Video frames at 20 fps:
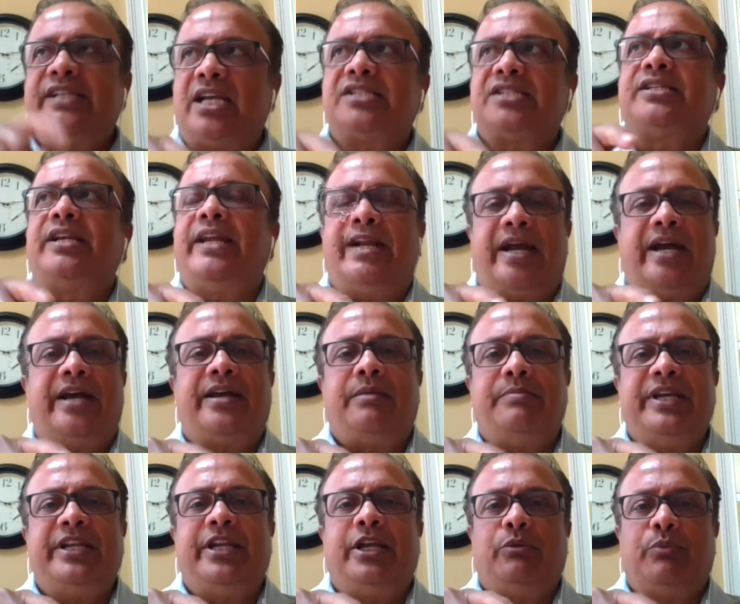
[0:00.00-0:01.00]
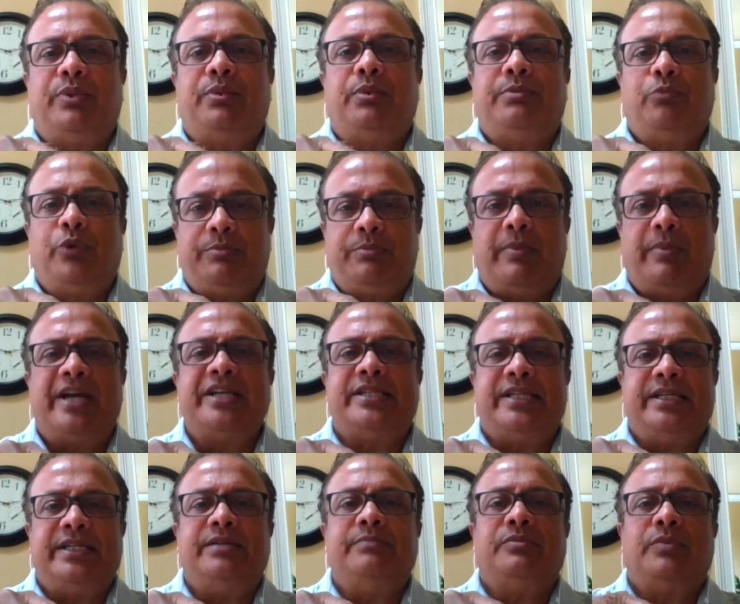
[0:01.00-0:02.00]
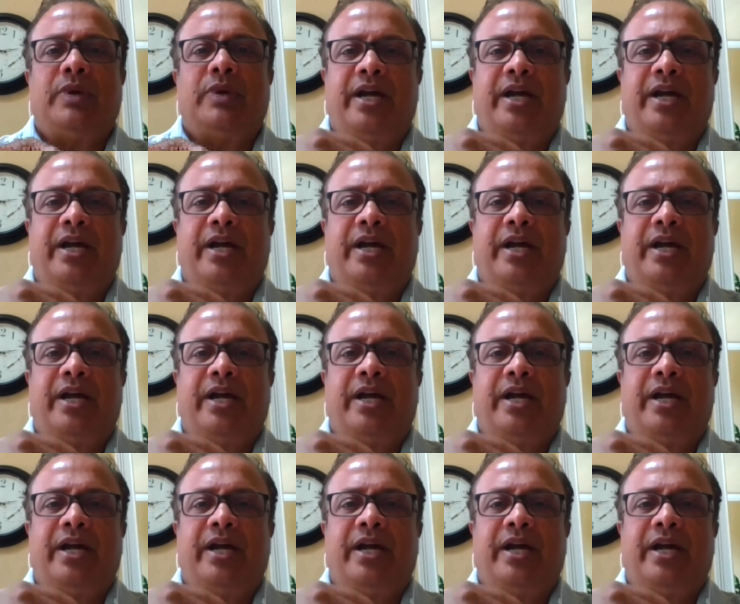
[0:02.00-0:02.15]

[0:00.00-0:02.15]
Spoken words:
Yesterday, I had a meeting with my team.